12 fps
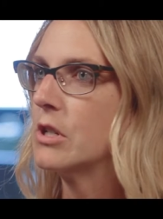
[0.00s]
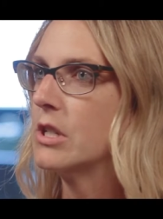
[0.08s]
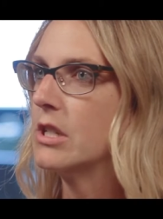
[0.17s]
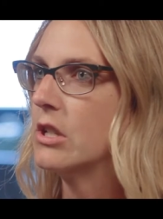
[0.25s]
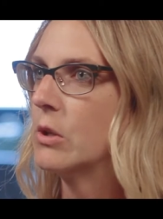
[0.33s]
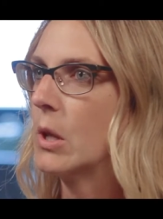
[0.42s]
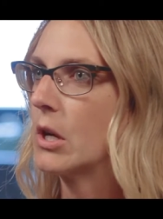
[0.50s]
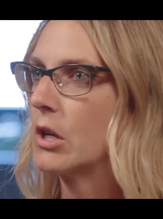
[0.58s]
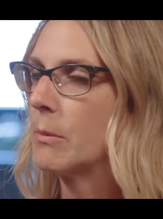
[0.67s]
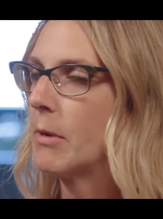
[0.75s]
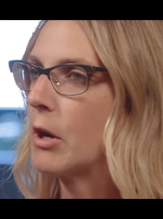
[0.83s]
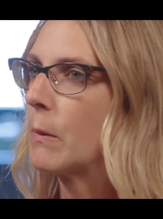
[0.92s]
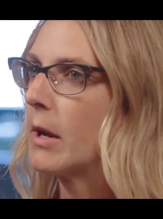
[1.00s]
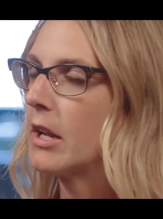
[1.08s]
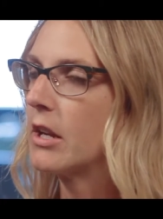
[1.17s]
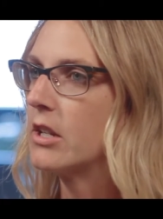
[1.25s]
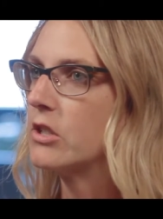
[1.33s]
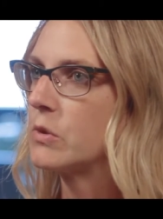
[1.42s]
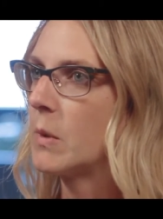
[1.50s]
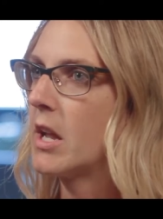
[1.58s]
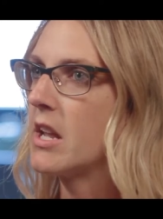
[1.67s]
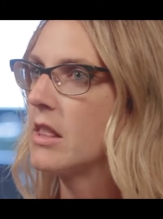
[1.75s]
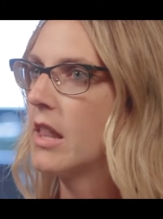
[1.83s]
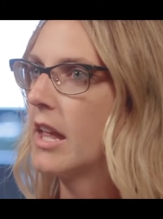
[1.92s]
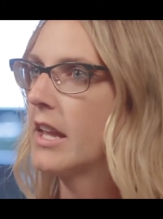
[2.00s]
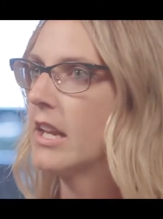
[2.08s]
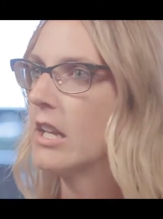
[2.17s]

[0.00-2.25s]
could no longer bear weight on his right leg